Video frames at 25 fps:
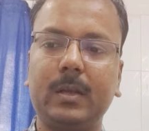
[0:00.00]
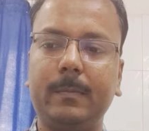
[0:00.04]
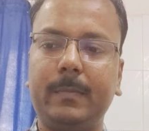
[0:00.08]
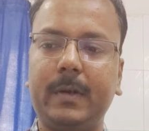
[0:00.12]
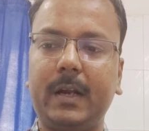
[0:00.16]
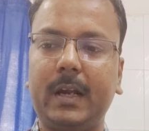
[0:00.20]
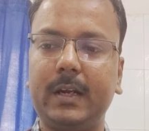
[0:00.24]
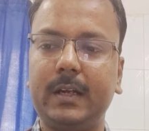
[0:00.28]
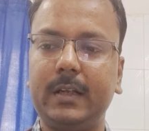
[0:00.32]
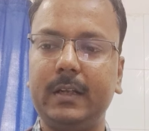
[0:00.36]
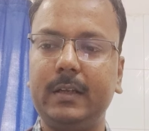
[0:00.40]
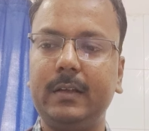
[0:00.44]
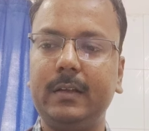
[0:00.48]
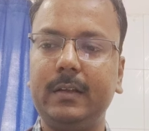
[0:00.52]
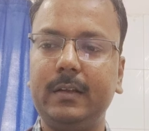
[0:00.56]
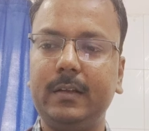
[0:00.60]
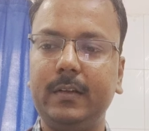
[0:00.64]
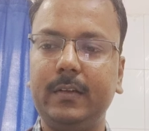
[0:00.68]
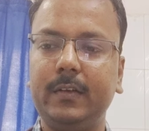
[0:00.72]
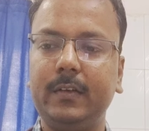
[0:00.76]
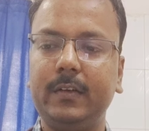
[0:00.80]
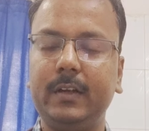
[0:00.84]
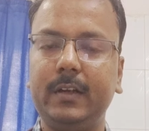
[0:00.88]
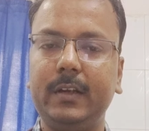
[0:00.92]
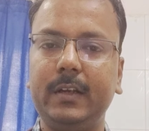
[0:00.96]
practical
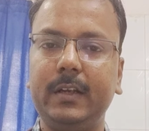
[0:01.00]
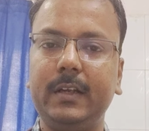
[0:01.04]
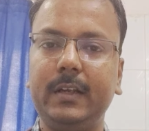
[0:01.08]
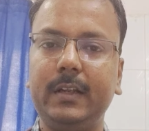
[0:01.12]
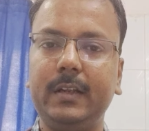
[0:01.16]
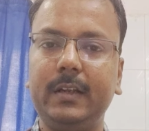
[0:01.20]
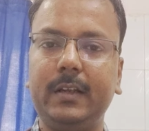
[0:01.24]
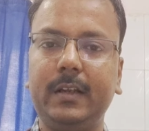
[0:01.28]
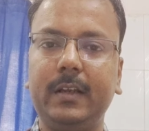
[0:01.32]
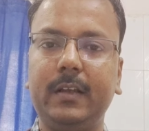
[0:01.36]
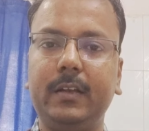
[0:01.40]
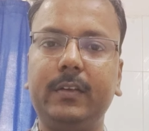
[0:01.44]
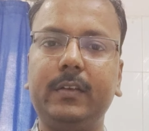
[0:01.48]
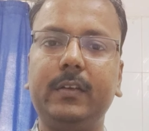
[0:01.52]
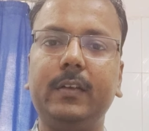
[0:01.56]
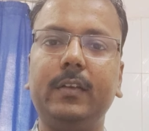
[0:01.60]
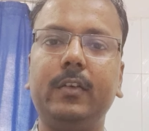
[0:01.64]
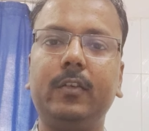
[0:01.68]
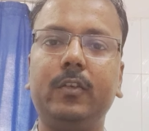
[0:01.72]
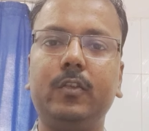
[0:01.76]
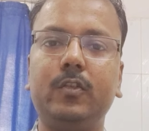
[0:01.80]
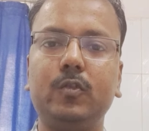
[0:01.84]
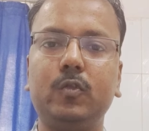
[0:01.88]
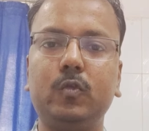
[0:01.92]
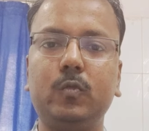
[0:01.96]
is clinical
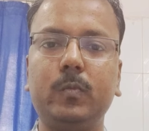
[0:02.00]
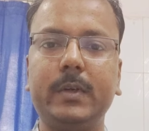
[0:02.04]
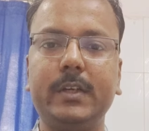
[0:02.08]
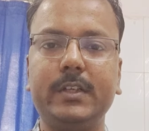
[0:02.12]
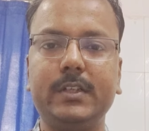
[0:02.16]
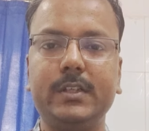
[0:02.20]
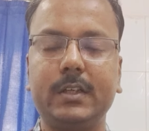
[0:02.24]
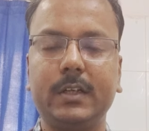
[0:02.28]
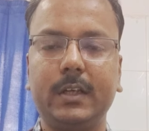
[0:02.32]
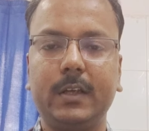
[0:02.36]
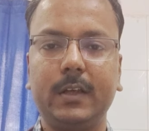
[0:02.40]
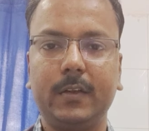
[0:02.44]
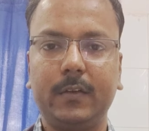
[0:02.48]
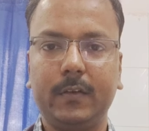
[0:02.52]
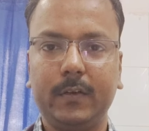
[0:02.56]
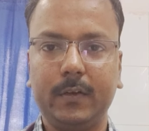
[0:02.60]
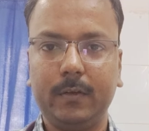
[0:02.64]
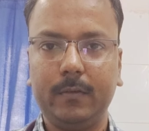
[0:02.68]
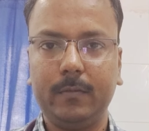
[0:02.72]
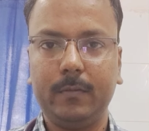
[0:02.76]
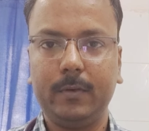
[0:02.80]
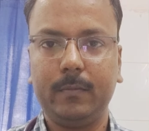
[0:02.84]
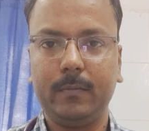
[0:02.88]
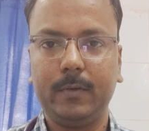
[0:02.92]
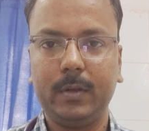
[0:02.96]
cases, 2 major
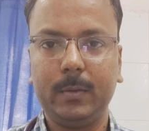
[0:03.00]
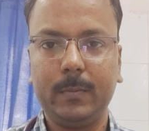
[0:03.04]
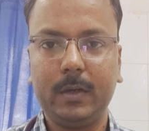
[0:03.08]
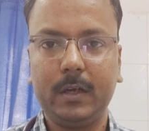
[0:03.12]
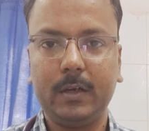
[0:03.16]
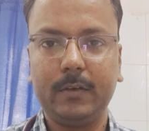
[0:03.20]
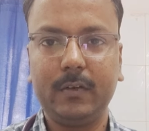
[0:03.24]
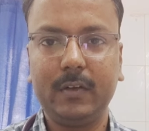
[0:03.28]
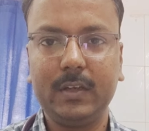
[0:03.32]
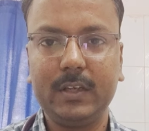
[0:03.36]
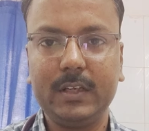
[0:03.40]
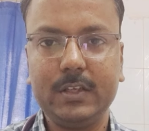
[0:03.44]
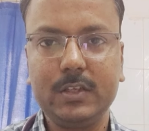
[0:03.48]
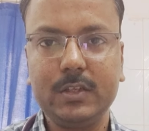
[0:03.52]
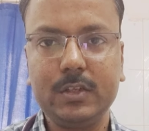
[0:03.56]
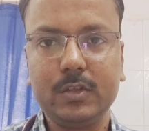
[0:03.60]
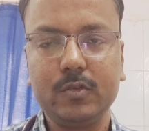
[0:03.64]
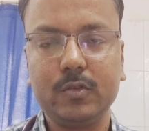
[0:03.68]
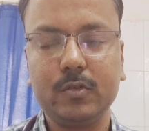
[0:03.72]
cases, 50 marks each.